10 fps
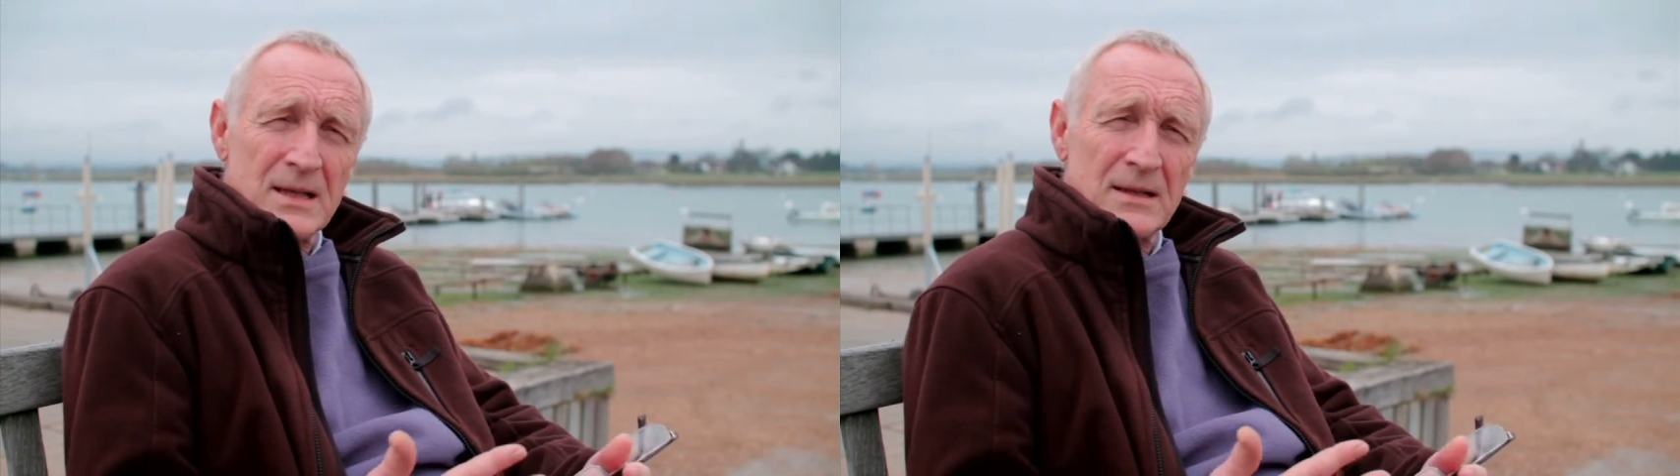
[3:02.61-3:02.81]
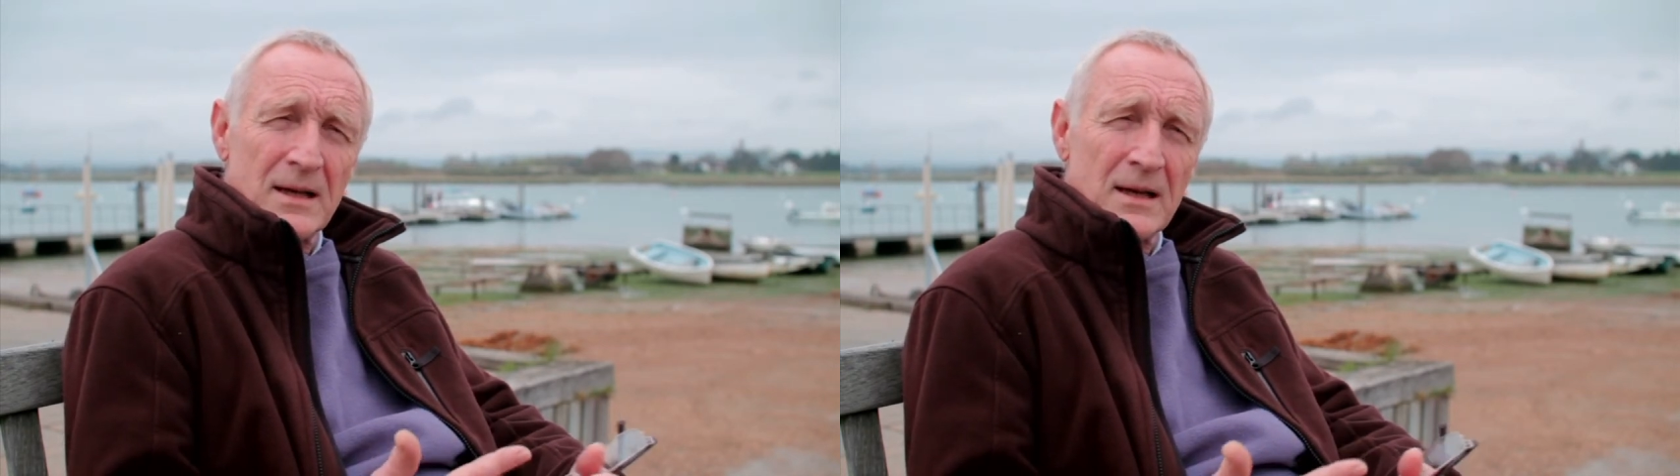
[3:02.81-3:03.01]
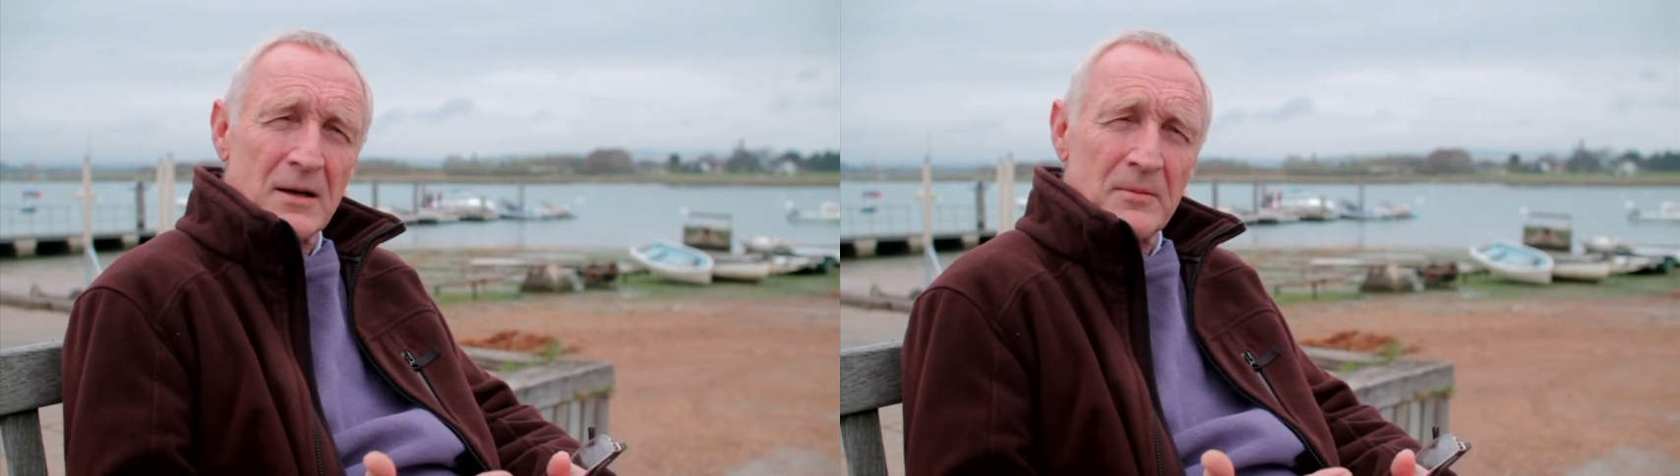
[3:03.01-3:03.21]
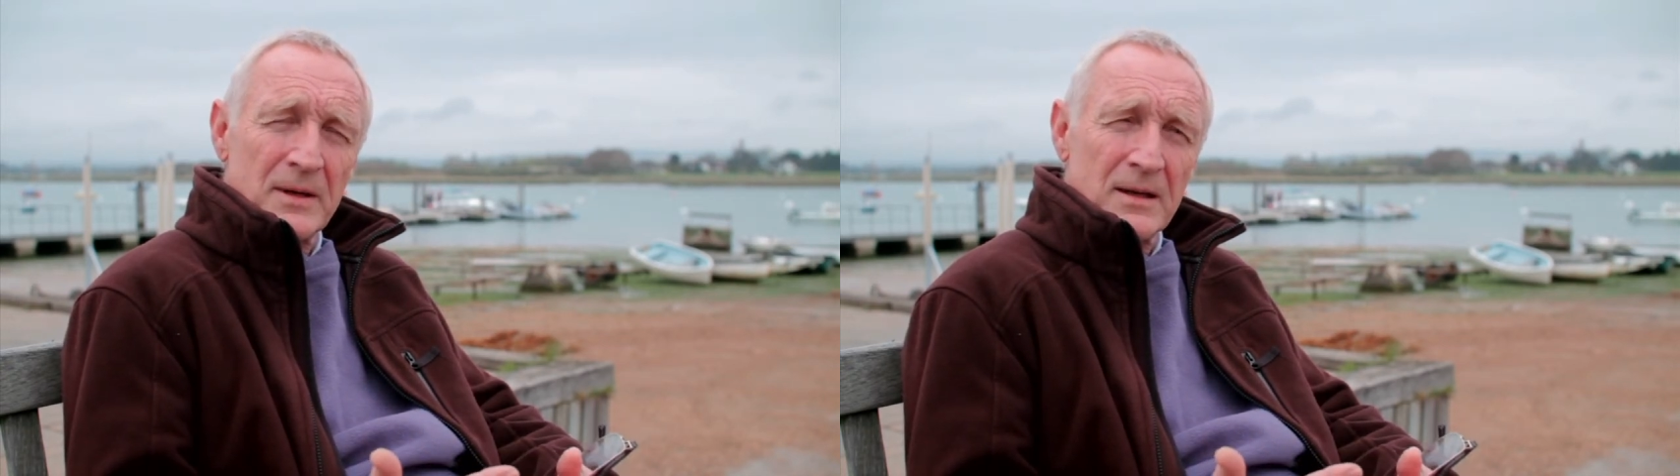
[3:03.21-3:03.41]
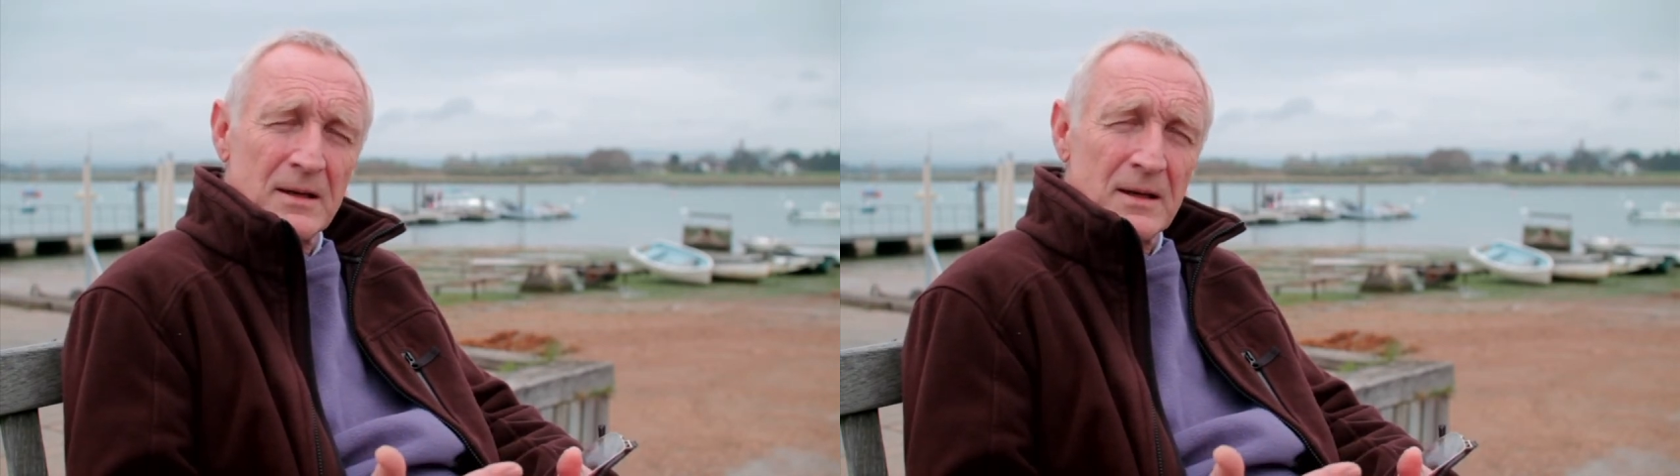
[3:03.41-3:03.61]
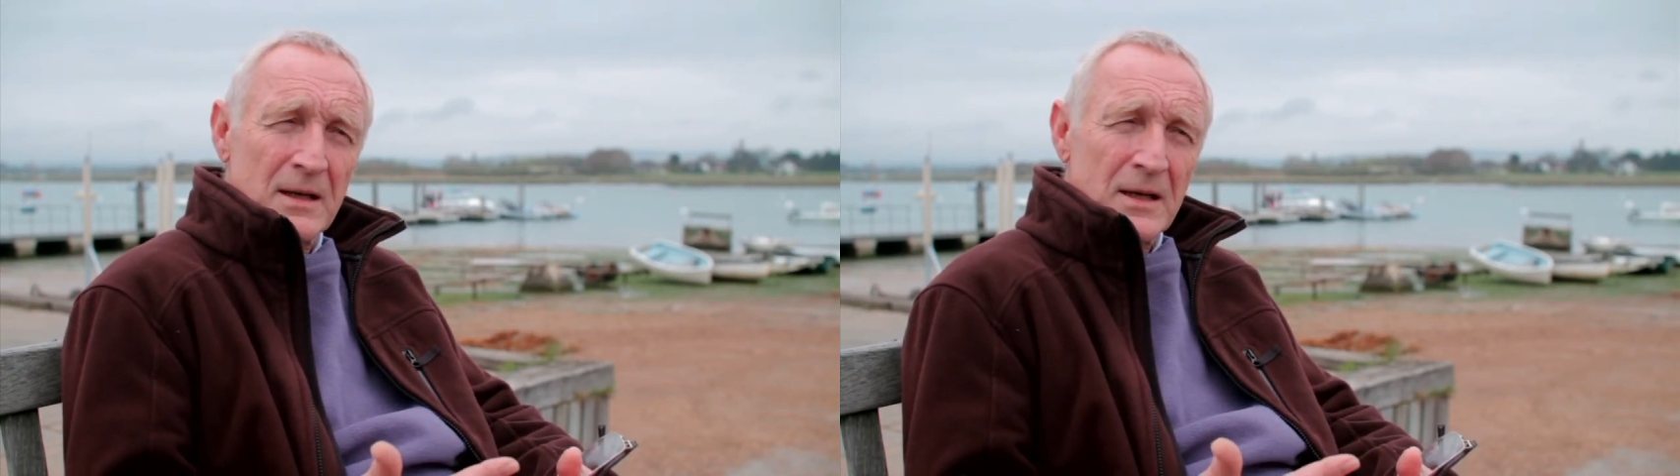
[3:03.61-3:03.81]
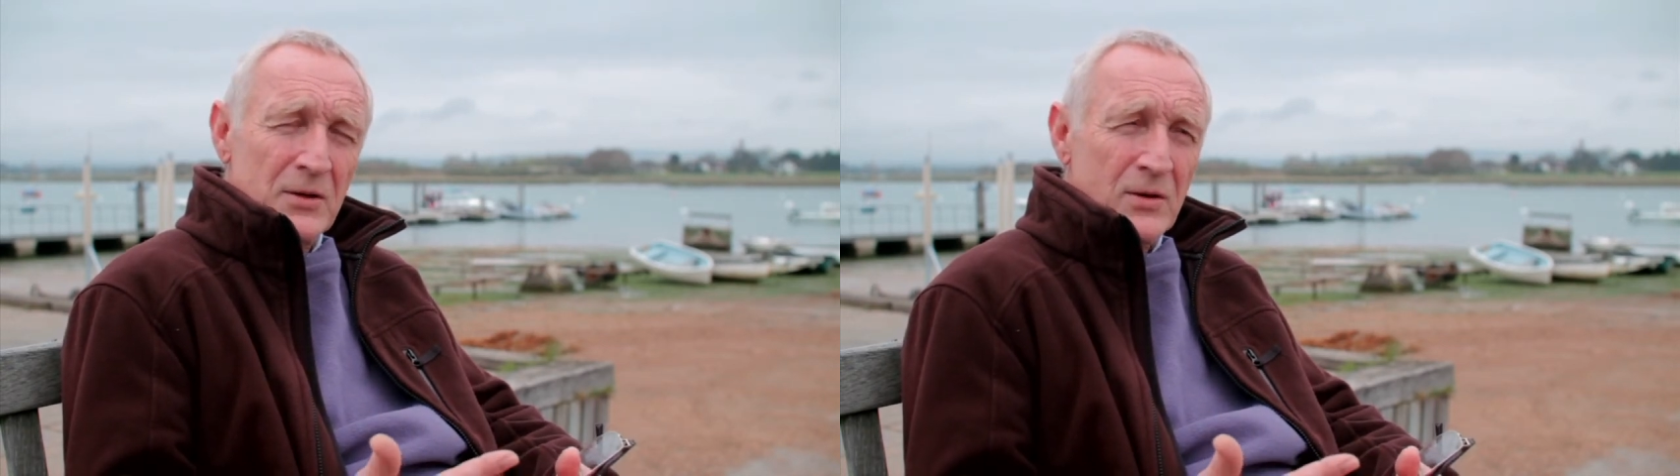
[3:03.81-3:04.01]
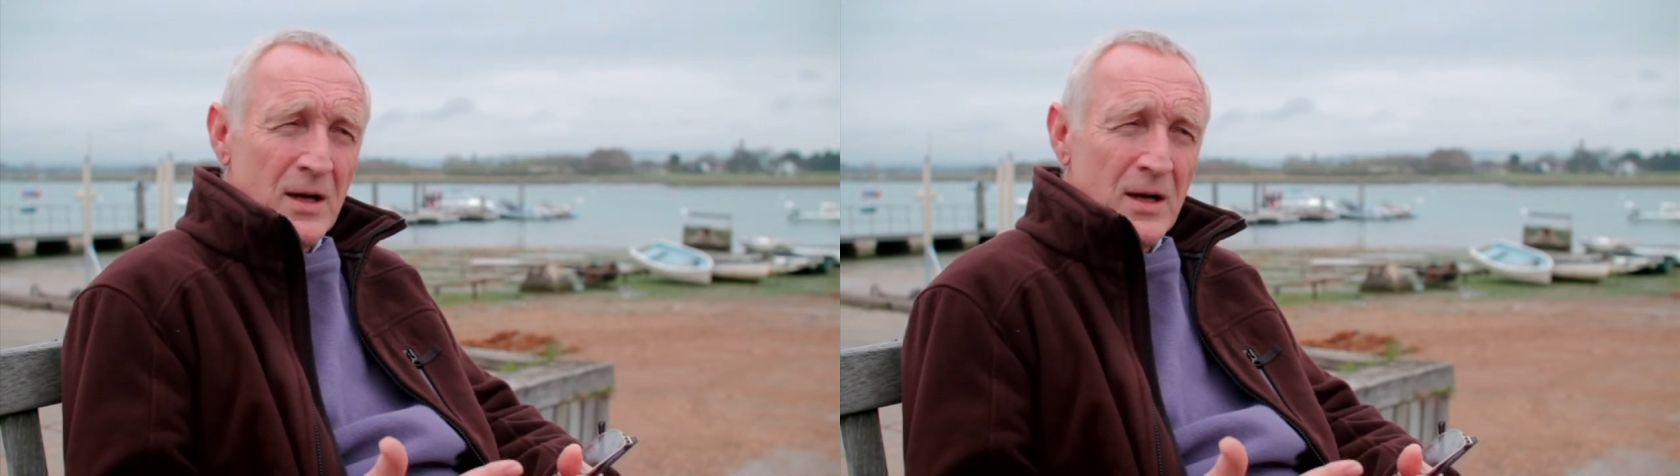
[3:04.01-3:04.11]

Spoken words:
in the harbour. You